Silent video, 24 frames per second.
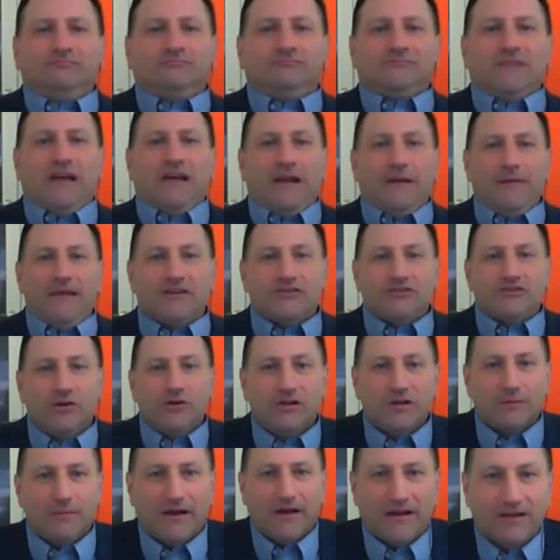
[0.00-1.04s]
And I made a
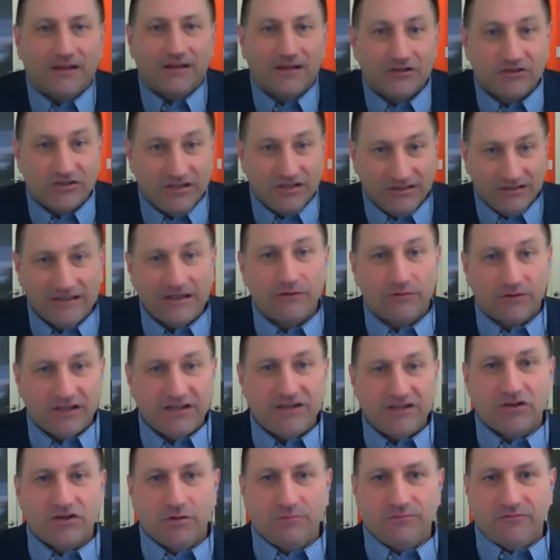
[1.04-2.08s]
joke about it because she literally
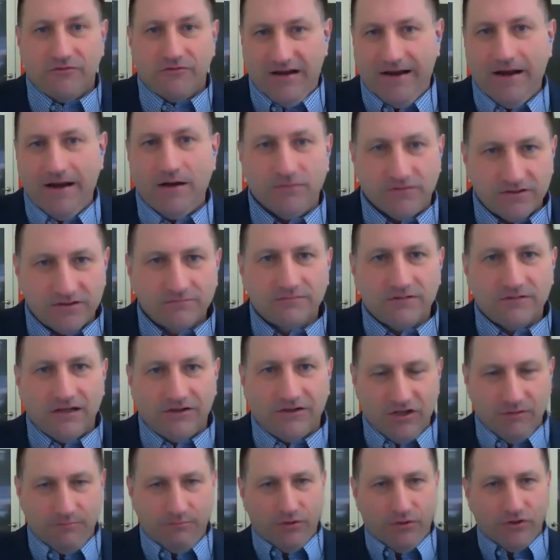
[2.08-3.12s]
zoomed right out. Like
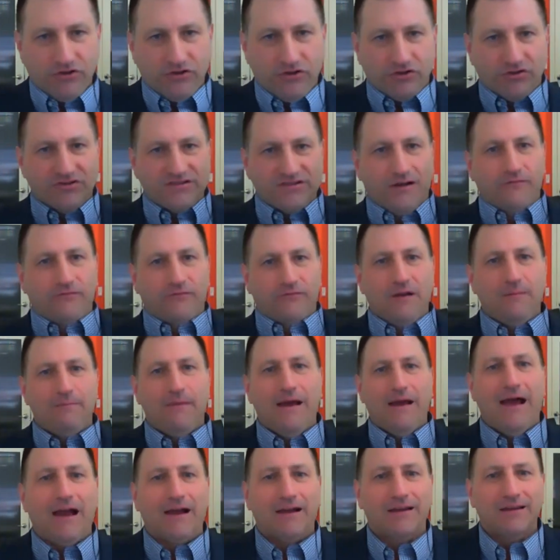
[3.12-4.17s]
she pushed herself right
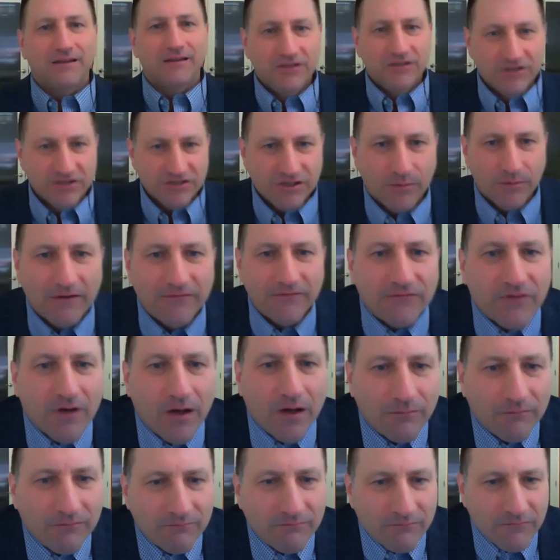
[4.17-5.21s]
back. She went
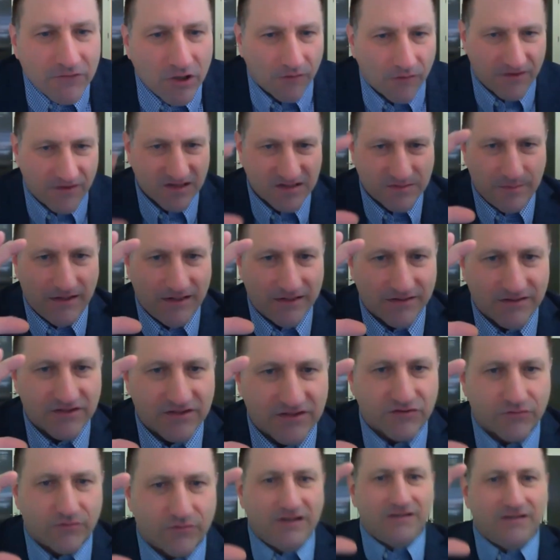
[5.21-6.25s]
from, this big in the
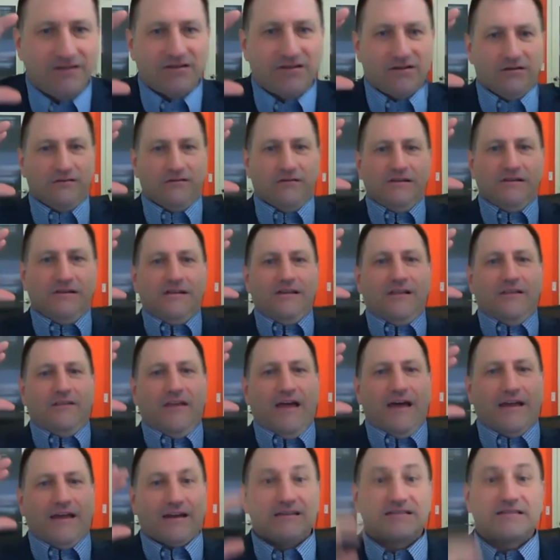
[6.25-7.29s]
screen to
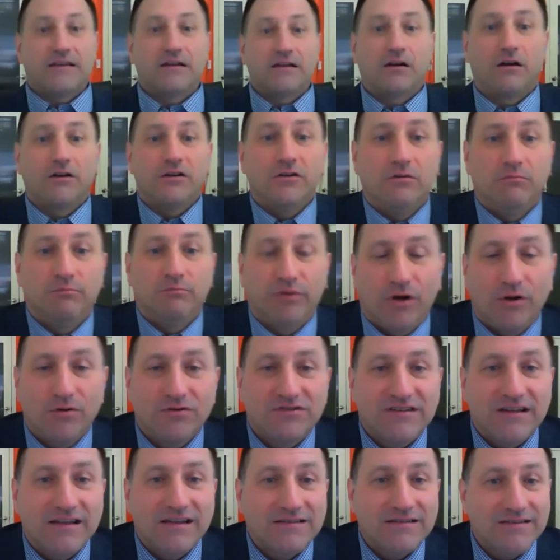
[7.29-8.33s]
that. I said, are you
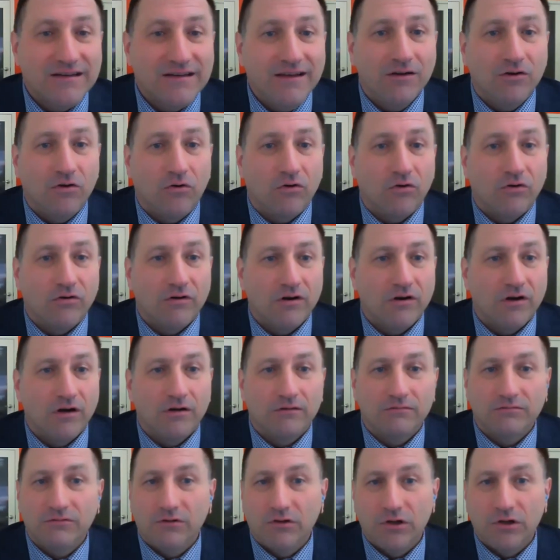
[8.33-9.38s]
processing,
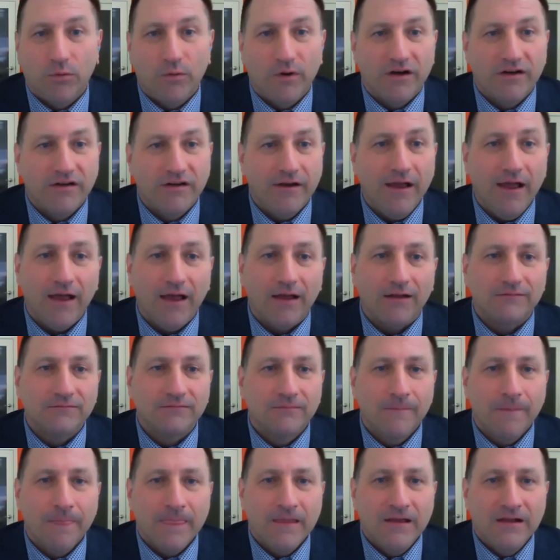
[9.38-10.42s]
or, where are you at?
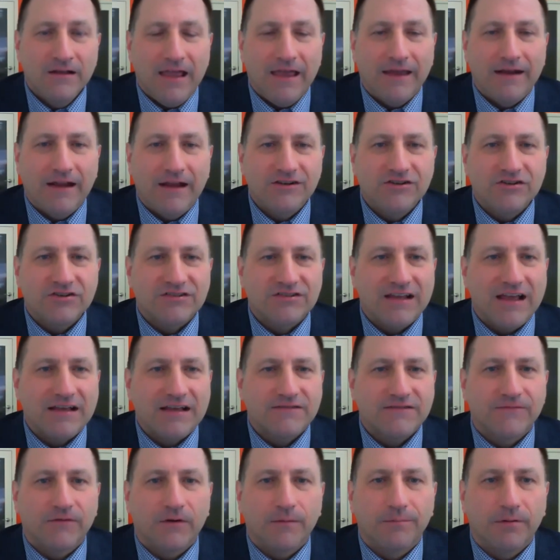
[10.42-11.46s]
Right. And I just
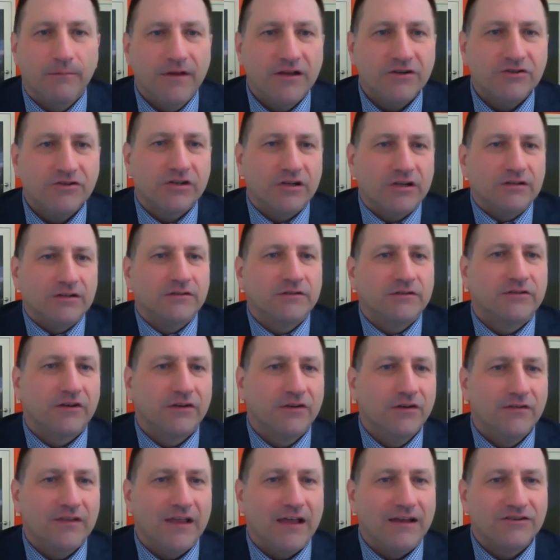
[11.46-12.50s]
asked for permission to
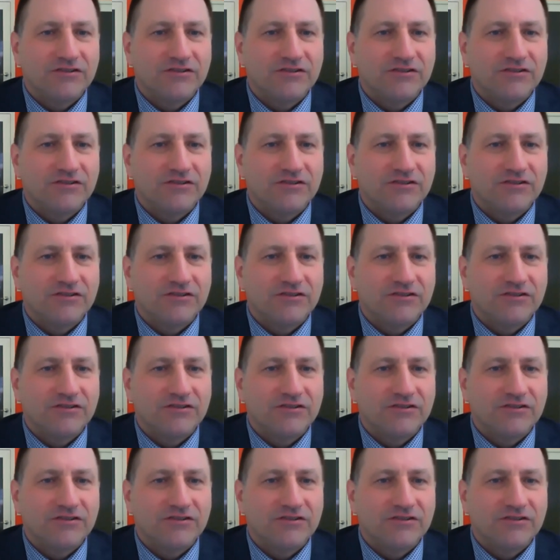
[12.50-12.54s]
do that.